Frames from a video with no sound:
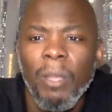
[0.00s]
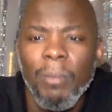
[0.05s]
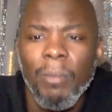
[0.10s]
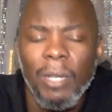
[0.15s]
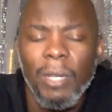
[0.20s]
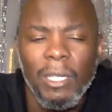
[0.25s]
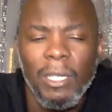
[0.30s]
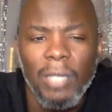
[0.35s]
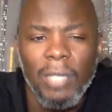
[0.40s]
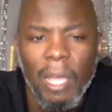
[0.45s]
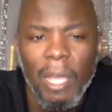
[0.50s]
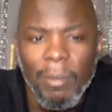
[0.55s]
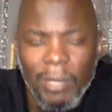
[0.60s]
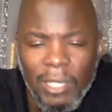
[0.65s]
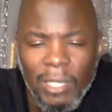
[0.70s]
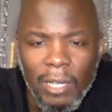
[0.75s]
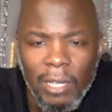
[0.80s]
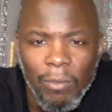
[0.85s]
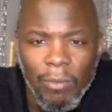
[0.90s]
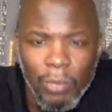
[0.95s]
because I
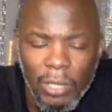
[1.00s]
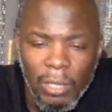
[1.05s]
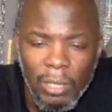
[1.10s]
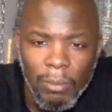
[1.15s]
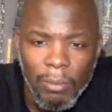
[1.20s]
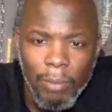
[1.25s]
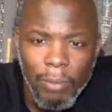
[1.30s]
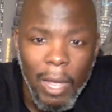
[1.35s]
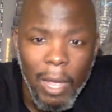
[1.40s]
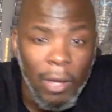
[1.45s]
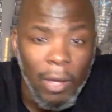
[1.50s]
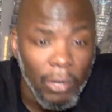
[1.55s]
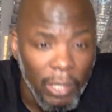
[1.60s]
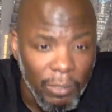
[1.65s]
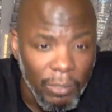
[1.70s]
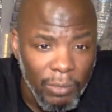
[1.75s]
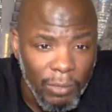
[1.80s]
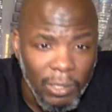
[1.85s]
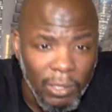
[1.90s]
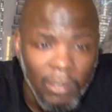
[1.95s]
myself was in
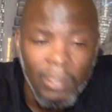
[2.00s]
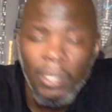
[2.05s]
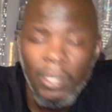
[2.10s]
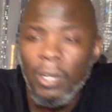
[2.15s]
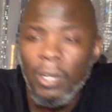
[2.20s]
powerlifting.